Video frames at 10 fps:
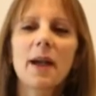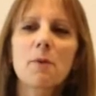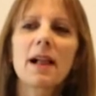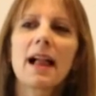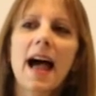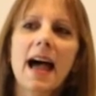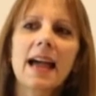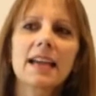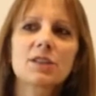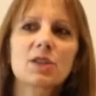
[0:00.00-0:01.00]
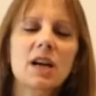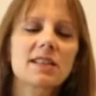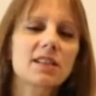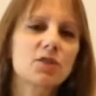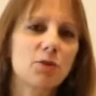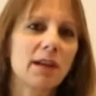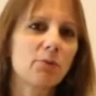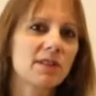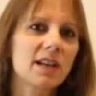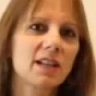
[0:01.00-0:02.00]
Okay, well, I saw such great
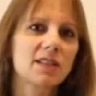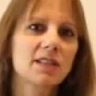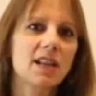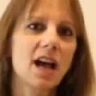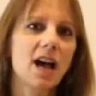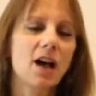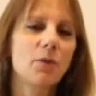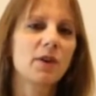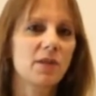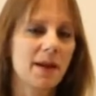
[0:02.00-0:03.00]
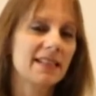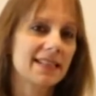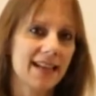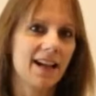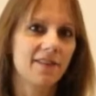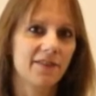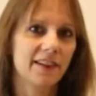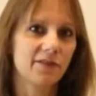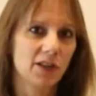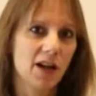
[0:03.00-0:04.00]
results with myself
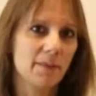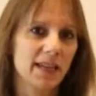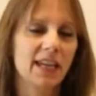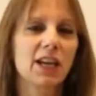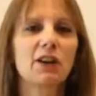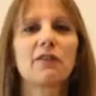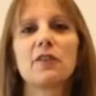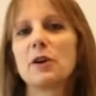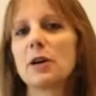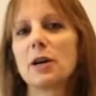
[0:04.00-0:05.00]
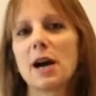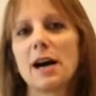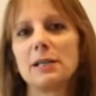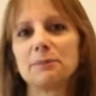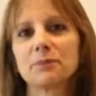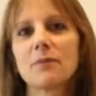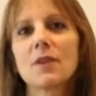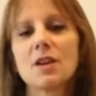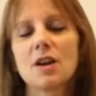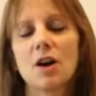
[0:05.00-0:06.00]
after coming here for
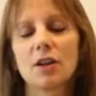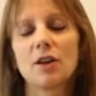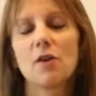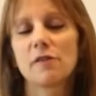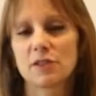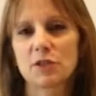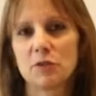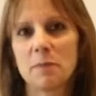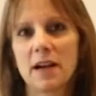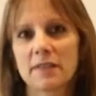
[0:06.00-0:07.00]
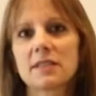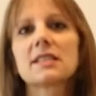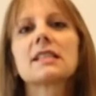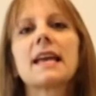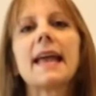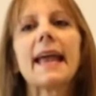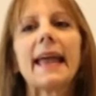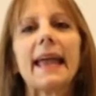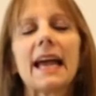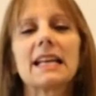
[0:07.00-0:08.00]
over 2 months,
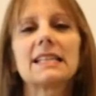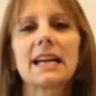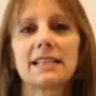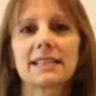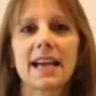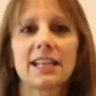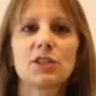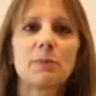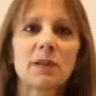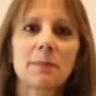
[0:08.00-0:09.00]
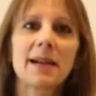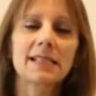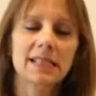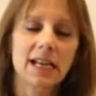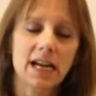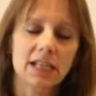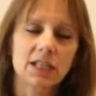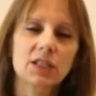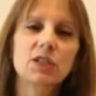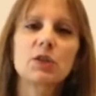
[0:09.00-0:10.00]
and I decided to bring my
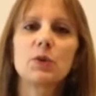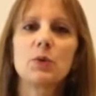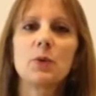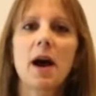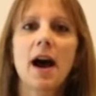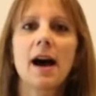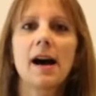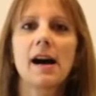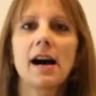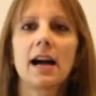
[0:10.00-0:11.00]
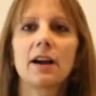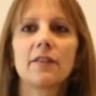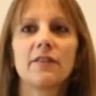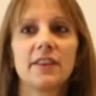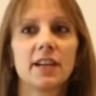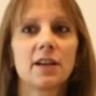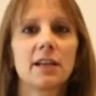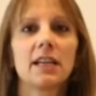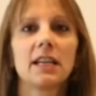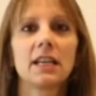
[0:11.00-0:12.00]
sons, who are
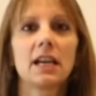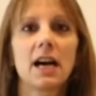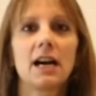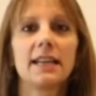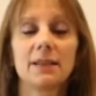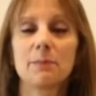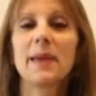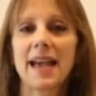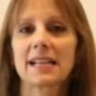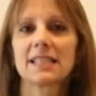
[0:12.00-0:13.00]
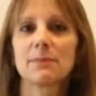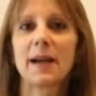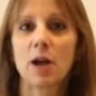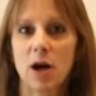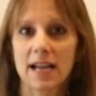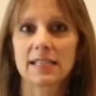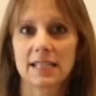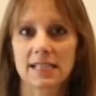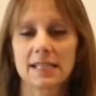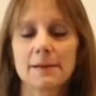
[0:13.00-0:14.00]
very impacted by
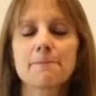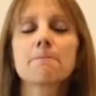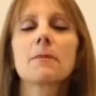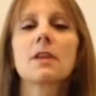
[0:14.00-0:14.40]
autism.